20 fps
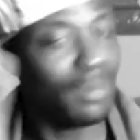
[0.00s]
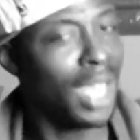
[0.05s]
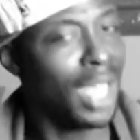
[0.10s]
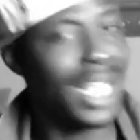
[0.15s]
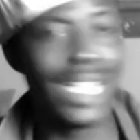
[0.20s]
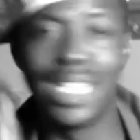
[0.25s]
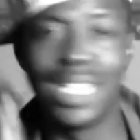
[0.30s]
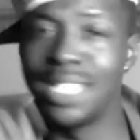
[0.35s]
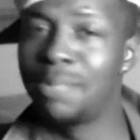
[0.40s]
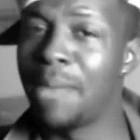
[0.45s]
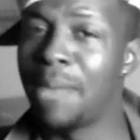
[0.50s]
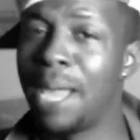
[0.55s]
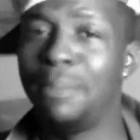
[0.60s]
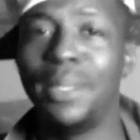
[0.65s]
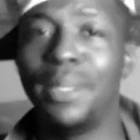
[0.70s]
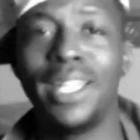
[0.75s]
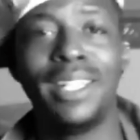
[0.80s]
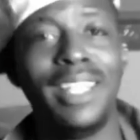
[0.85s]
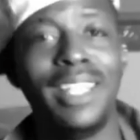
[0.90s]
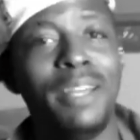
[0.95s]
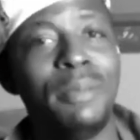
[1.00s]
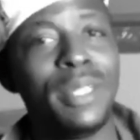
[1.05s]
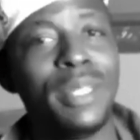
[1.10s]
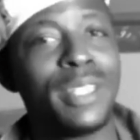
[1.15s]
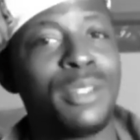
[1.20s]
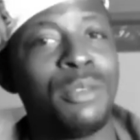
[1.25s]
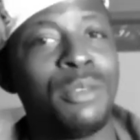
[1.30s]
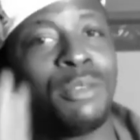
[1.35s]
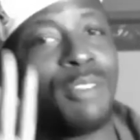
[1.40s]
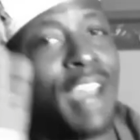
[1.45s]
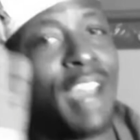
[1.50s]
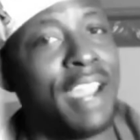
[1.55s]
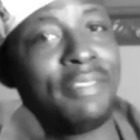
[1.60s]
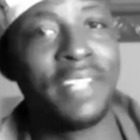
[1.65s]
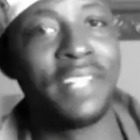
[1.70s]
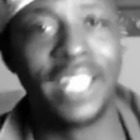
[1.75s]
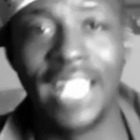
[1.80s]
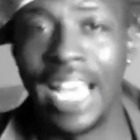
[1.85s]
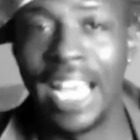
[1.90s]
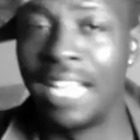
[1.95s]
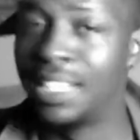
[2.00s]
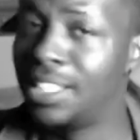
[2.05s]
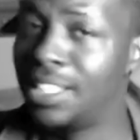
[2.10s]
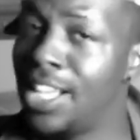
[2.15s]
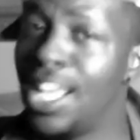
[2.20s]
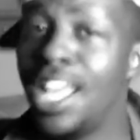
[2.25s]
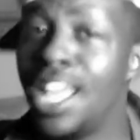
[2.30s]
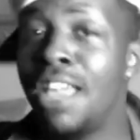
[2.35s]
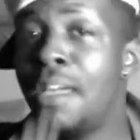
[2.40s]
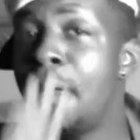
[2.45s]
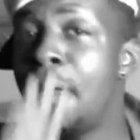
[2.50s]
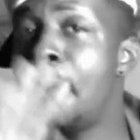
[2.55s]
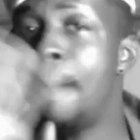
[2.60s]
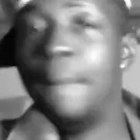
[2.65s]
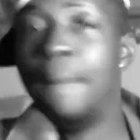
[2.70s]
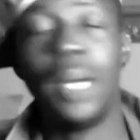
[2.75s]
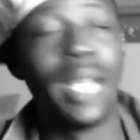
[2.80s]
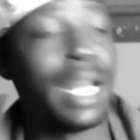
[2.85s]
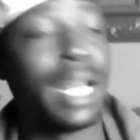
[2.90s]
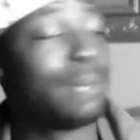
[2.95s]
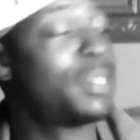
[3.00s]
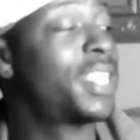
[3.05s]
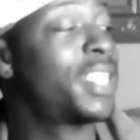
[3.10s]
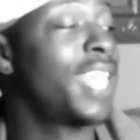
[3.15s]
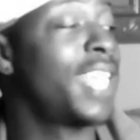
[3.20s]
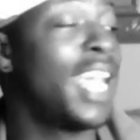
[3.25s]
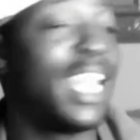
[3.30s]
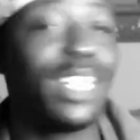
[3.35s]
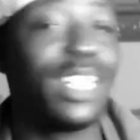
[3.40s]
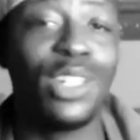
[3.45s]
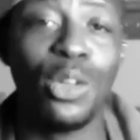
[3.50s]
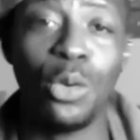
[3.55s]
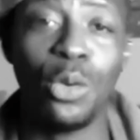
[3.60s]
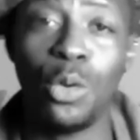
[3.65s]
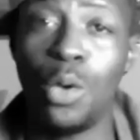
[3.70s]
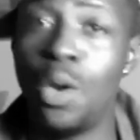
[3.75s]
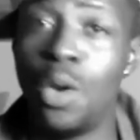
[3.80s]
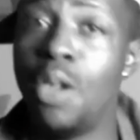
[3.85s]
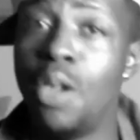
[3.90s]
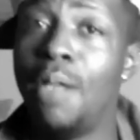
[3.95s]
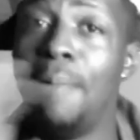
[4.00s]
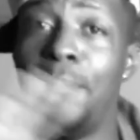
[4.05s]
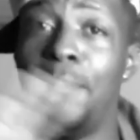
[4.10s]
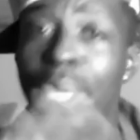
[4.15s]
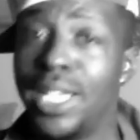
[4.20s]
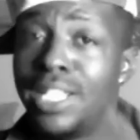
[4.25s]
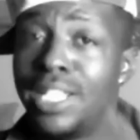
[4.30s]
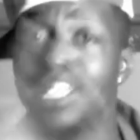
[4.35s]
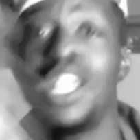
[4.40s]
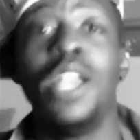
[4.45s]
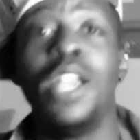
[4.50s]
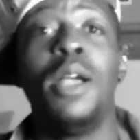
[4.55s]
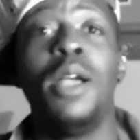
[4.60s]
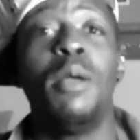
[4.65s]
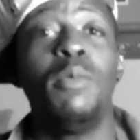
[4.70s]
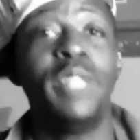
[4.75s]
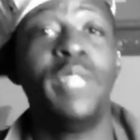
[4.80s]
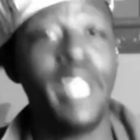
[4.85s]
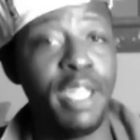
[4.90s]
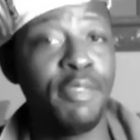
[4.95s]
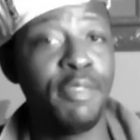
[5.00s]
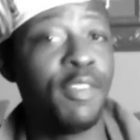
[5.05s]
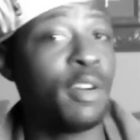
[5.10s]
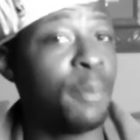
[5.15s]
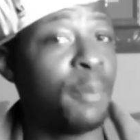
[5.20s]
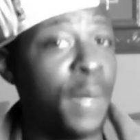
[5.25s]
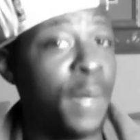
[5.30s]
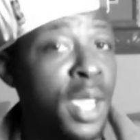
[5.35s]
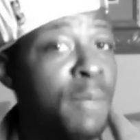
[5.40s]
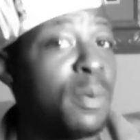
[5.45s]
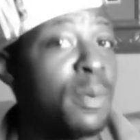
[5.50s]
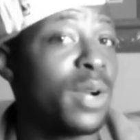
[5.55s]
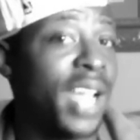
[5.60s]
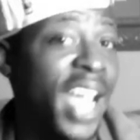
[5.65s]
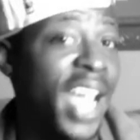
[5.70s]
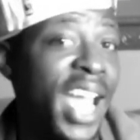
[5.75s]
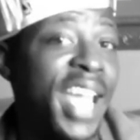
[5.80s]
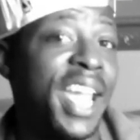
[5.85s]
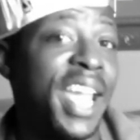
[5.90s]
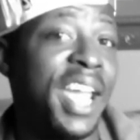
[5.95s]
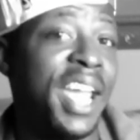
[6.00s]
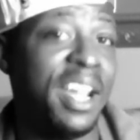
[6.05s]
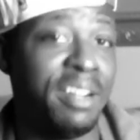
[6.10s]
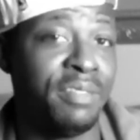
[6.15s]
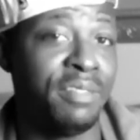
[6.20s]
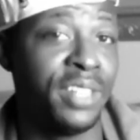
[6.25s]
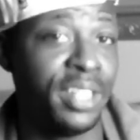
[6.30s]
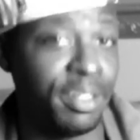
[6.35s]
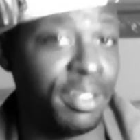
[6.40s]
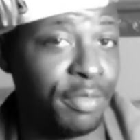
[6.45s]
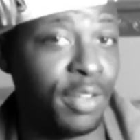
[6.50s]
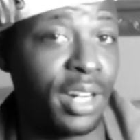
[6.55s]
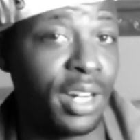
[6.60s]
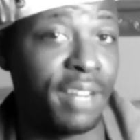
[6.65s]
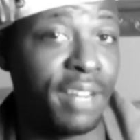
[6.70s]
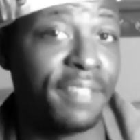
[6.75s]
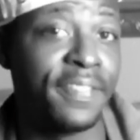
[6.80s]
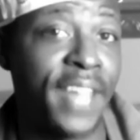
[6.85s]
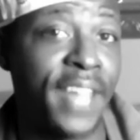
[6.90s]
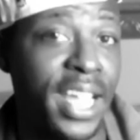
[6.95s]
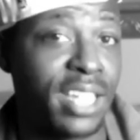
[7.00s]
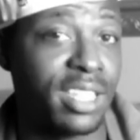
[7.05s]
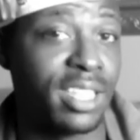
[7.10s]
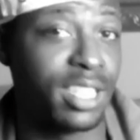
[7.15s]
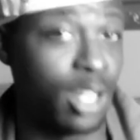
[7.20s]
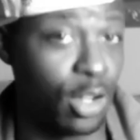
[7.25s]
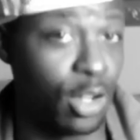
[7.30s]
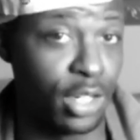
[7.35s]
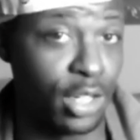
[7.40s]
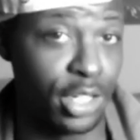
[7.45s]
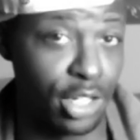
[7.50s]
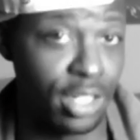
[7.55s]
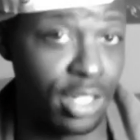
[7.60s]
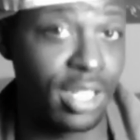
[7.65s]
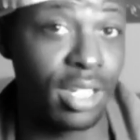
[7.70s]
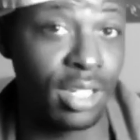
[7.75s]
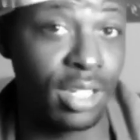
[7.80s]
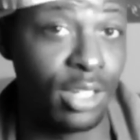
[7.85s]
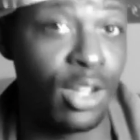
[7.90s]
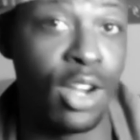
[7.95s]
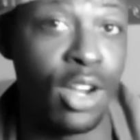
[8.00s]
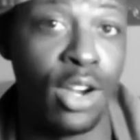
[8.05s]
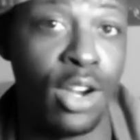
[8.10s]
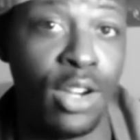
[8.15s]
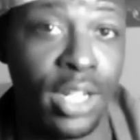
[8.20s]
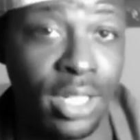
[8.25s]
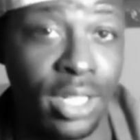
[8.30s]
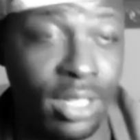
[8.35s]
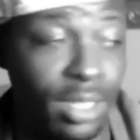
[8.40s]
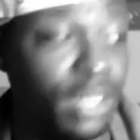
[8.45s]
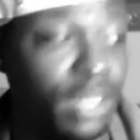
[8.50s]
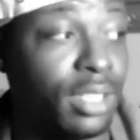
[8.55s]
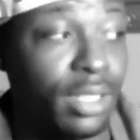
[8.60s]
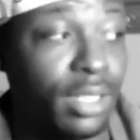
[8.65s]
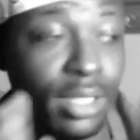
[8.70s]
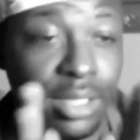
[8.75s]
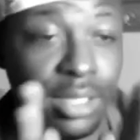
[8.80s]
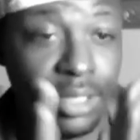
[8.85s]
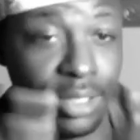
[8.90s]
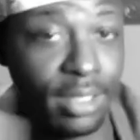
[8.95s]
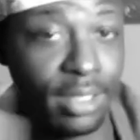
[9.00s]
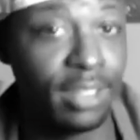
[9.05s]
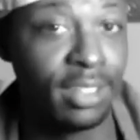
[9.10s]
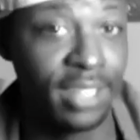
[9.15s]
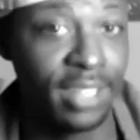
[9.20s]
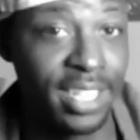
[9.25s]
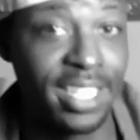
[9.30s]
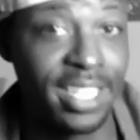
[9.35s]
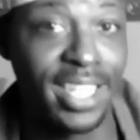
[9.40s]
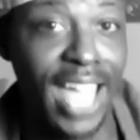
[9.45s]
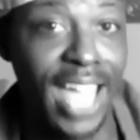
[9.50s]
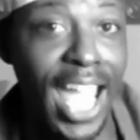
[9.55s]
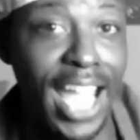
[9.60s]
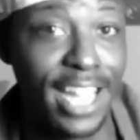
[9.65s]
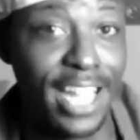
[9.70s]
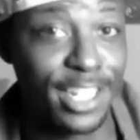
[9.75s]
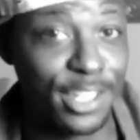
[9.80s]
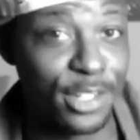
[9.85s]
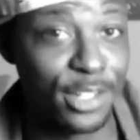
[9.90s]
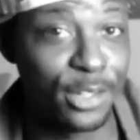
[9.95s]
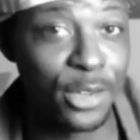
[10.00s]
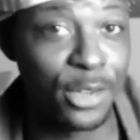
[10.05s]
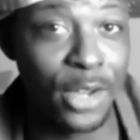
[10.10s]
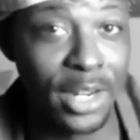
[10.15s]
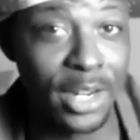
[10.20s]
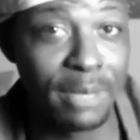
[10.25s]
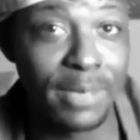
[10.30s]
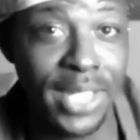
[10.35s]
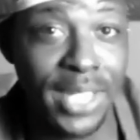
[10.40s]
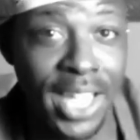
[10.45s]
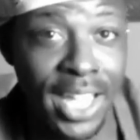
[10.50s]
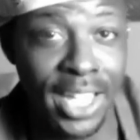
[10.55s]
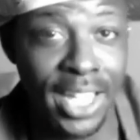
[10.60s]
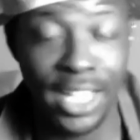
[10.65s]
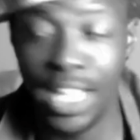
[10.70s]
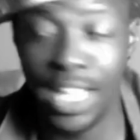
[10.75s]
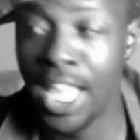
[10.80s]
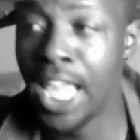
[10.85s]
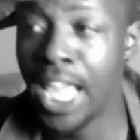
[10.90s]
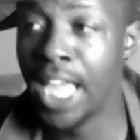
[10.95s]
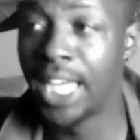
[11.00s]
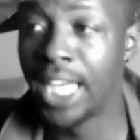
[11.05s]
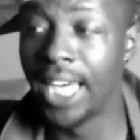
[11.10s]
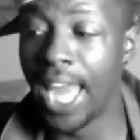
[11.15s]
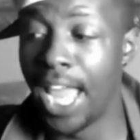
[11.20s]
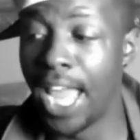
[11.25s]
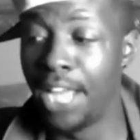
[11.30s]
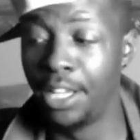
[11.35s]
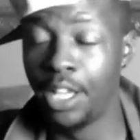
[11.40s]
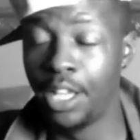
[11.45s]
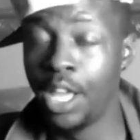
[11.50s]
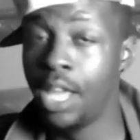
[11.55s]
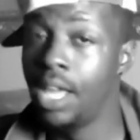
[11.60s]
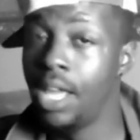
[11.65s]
this might be a little bit so graphic now. But I'm saying though, bitch, different people can have different effects on your on the size. You know what I'm saying? Like,